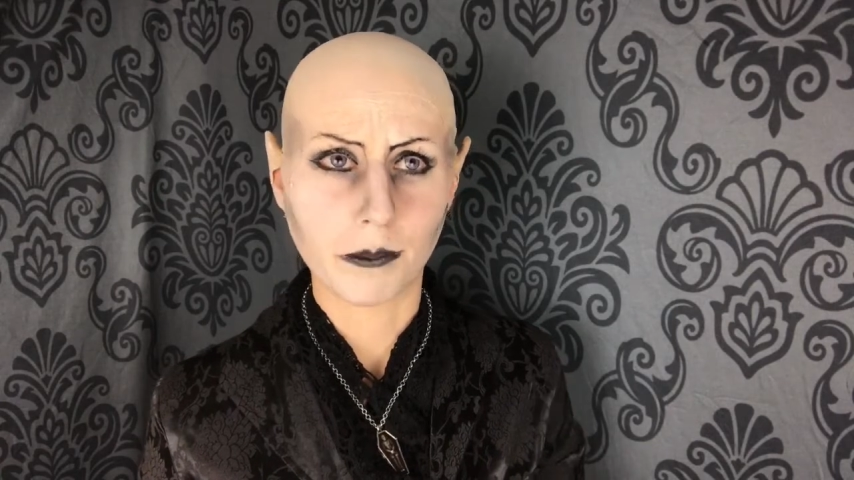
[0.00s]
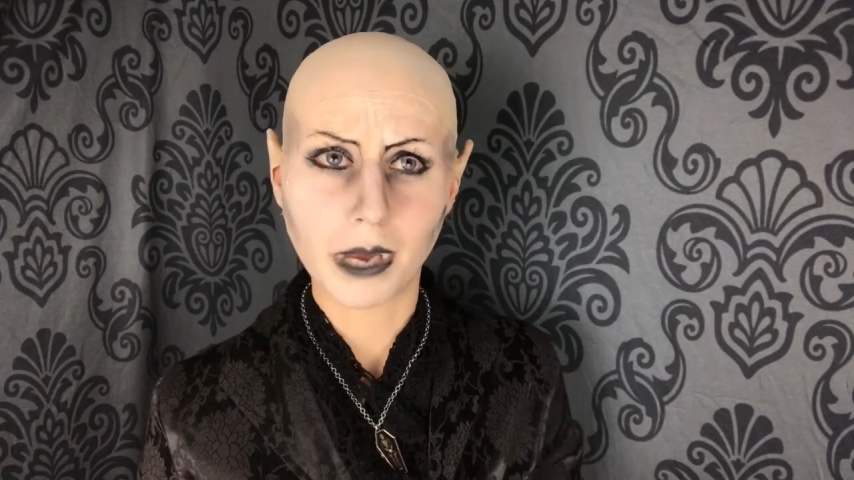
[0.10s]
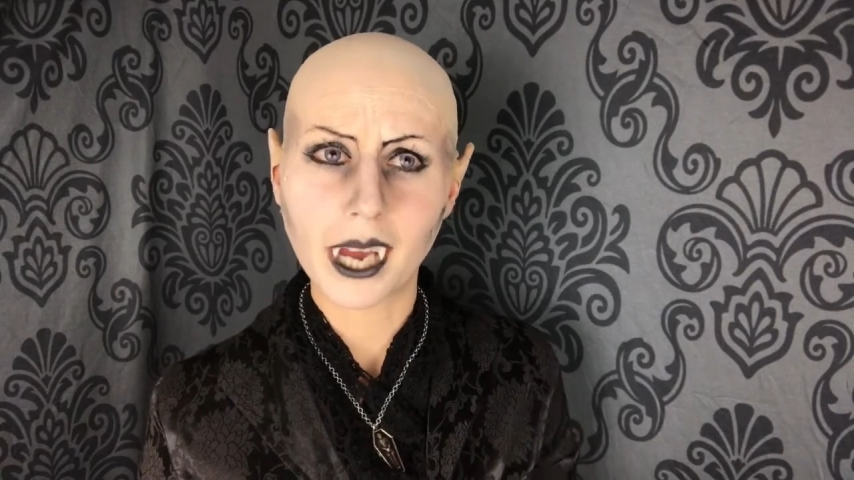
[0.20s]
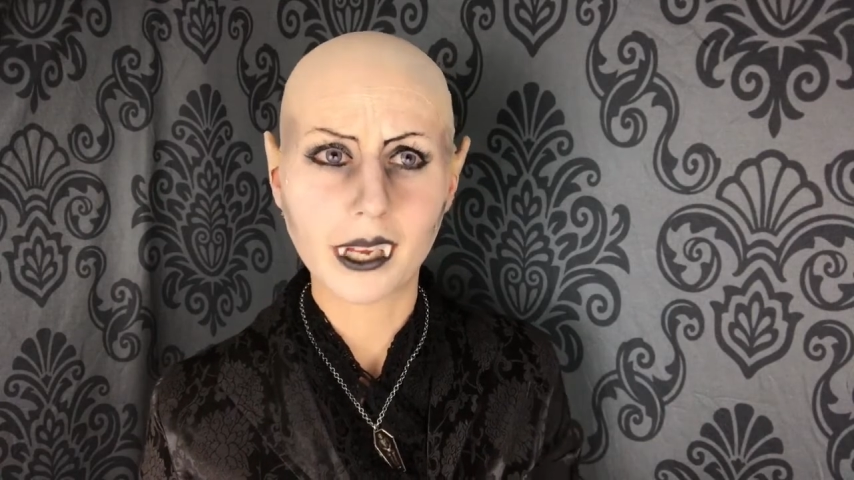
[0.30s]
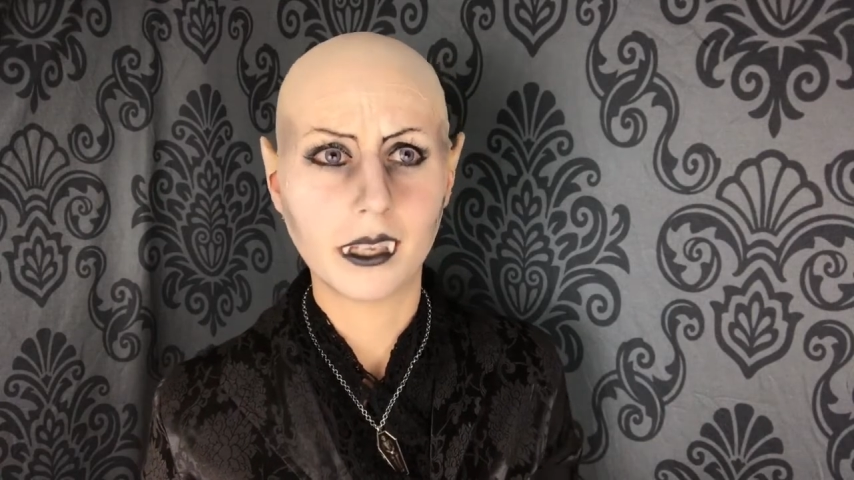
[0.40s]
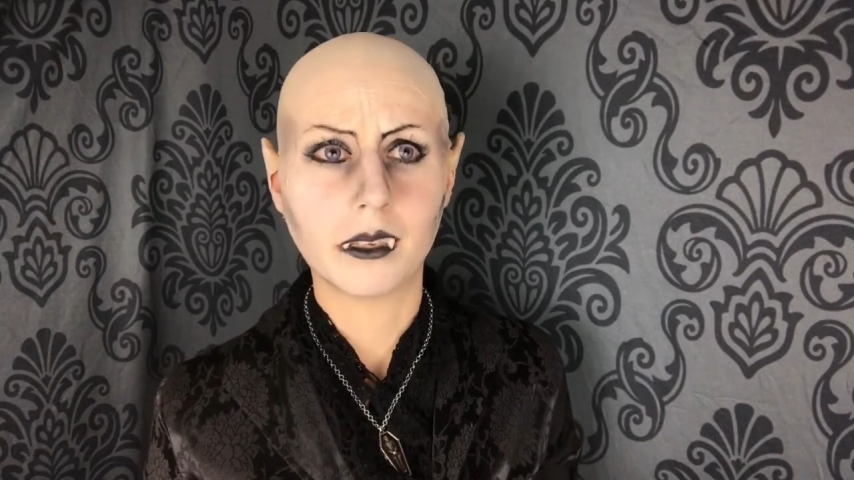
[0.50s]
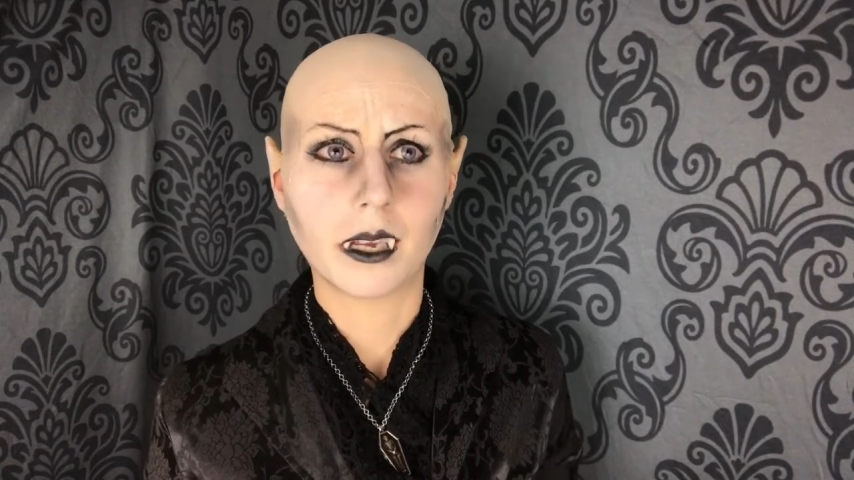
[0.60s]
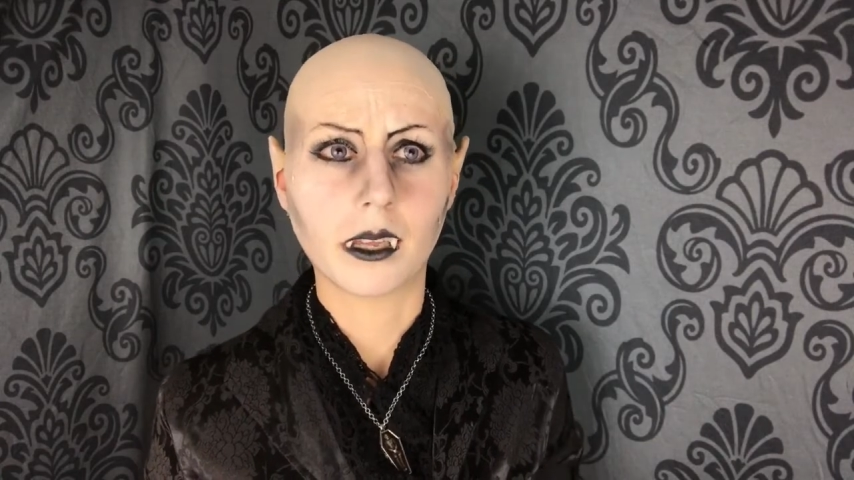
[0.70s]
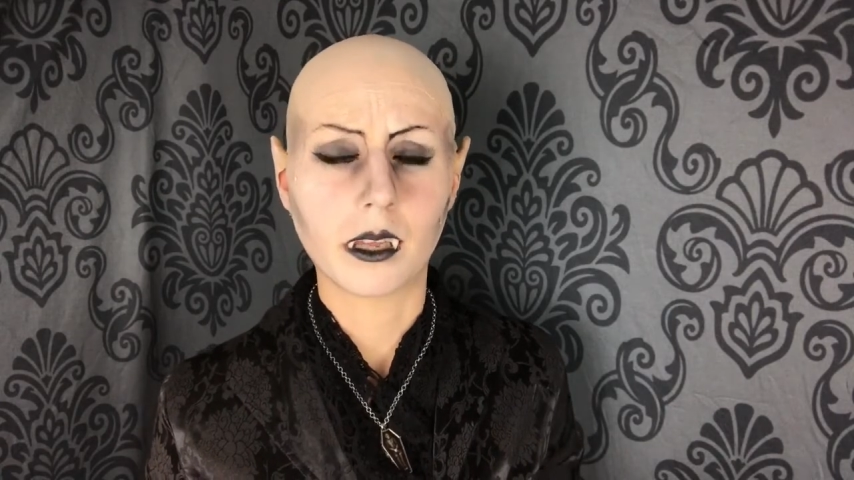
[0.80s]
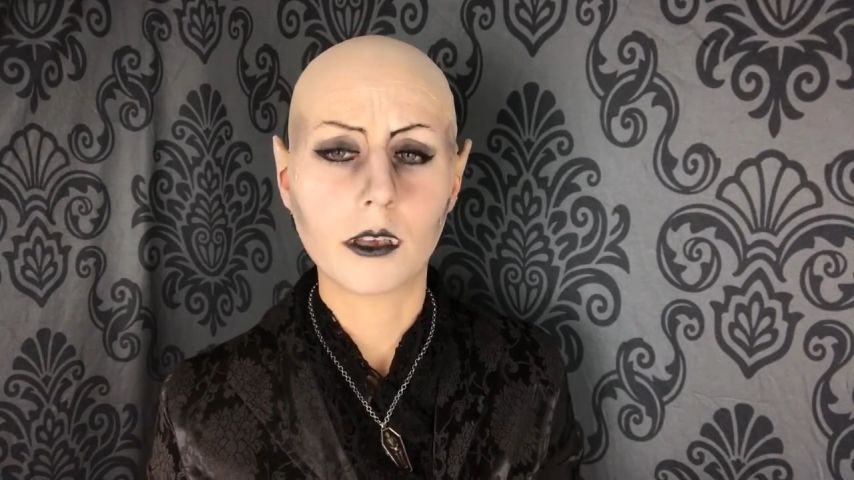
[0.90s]
Like, back in the
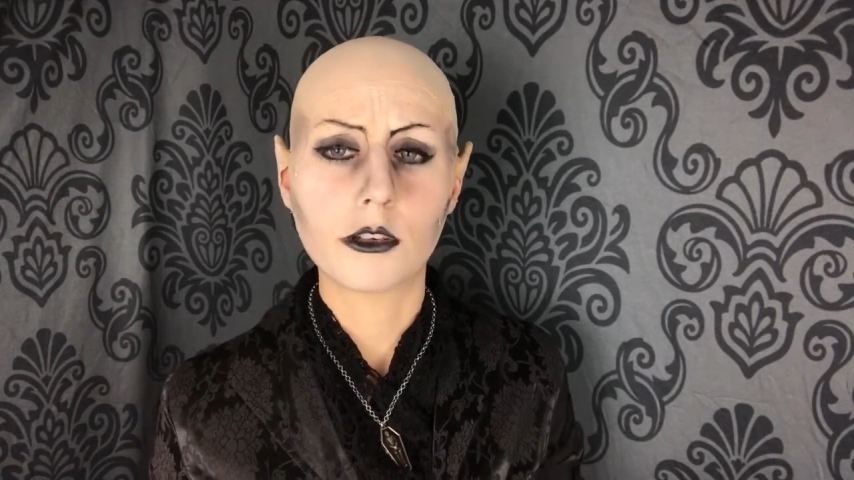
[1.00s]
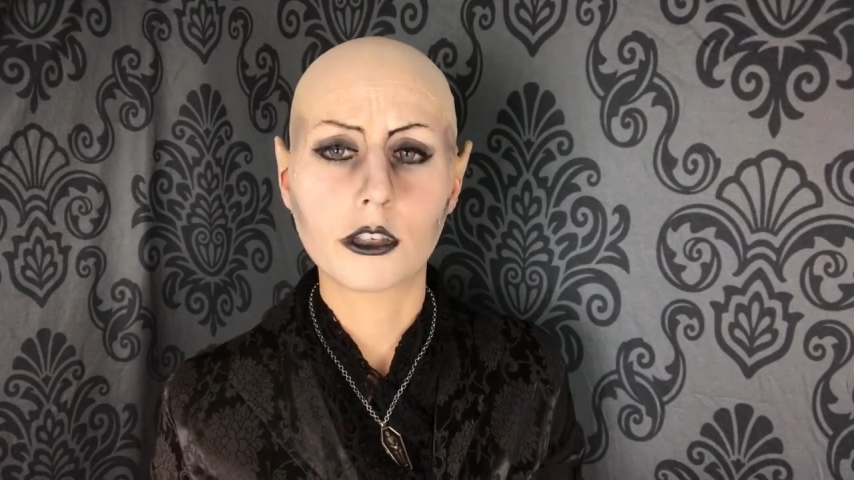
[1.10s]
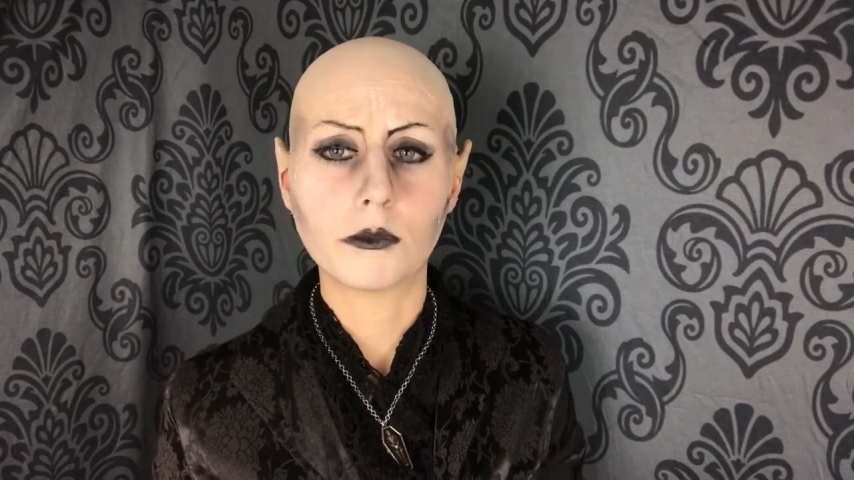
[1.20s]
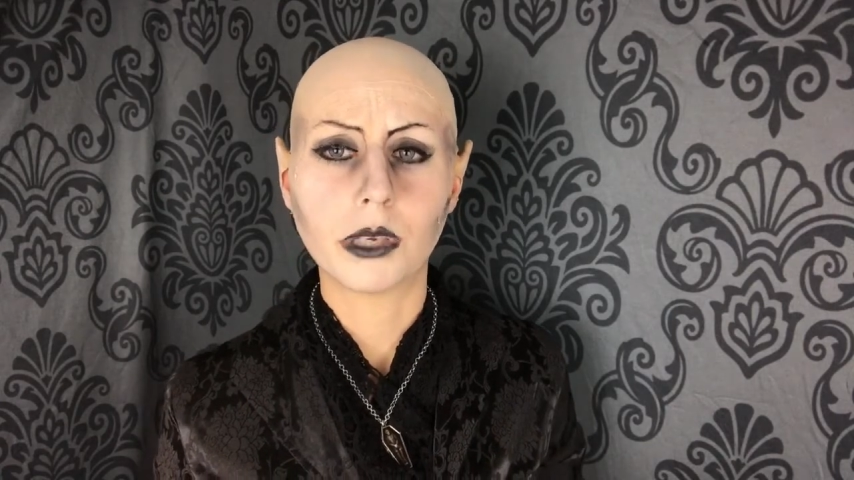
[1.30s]
day, they used to